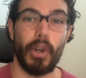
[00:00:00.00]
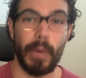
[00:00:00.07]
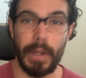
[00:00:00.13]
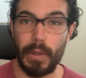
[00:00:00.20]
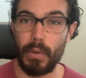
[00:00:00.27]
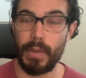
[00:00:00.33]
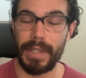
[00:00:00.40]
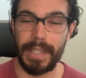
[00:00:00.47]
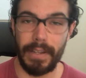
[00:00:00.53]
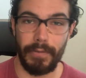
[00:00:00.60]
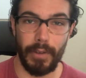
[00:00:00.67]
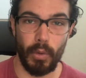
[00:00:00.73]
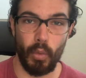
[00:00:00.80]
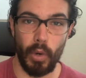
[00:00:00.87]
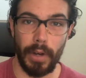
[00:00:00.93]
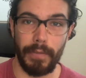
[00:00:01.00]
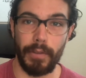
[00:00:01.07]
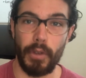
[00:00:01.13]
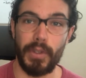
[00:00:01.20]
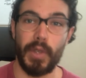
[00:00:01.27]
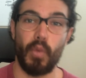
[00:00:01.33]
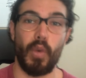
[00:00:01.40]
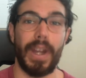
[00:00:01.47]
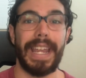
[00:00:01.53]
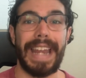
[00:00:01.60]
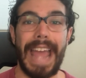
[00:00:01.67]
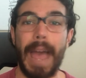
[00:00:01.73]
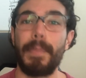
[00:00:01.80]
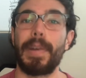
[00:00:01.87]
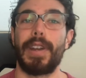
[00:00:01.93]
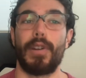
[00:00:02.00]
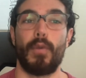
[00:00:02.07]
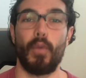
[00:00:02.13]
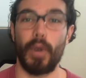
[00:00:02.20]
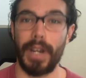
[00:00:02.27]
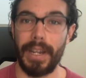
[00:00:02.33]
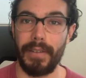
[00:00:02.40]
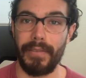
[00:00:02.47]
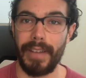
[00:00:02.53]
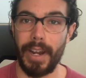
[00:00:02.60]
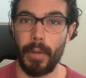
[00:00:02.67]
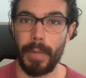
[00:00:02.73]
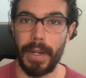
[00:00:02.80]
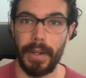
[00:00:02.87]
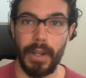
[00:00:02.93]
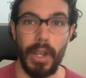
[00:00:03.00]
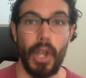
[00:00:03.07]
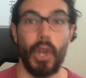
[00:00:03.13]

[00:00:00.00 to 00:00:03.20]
going through these different workflows and what can happen in a work environment